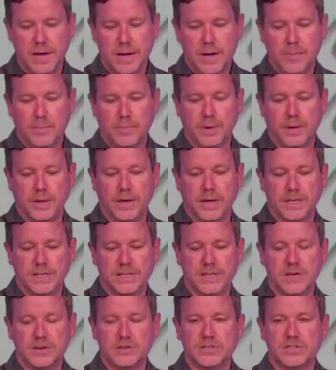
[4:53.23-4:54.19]
because
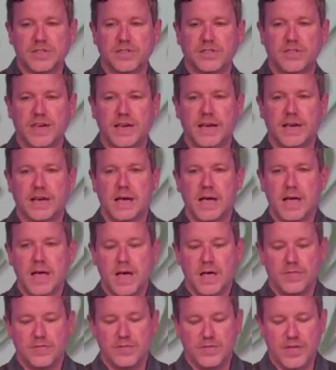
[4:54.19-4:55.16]
here's the thing
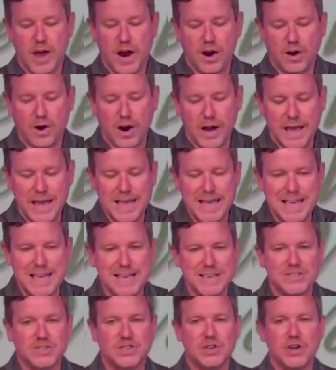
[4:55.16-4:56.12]
there
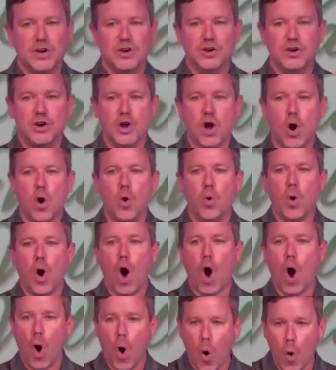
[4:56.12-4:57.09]
is no
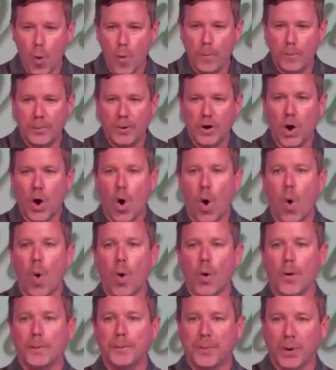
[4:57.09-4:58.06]
hope
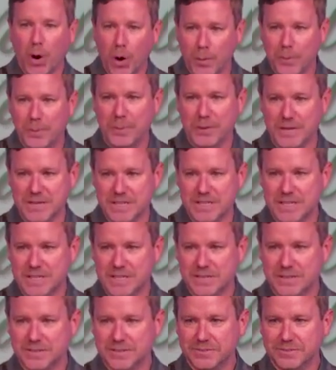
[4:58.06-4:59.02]
or purpose.